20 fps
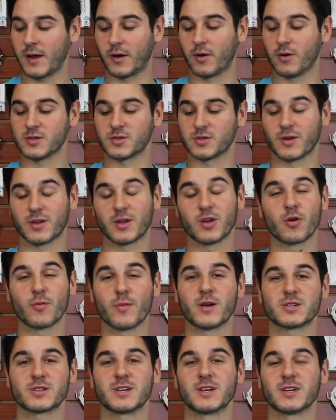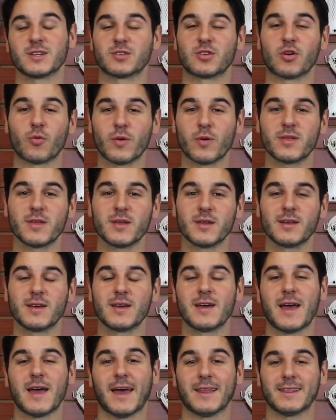and also a Hero Mesh kit to go with
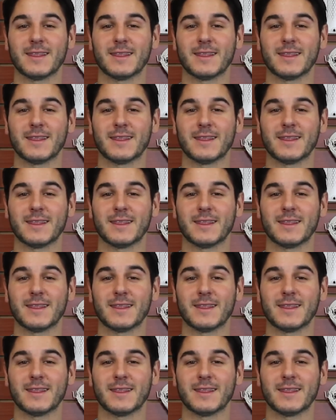it at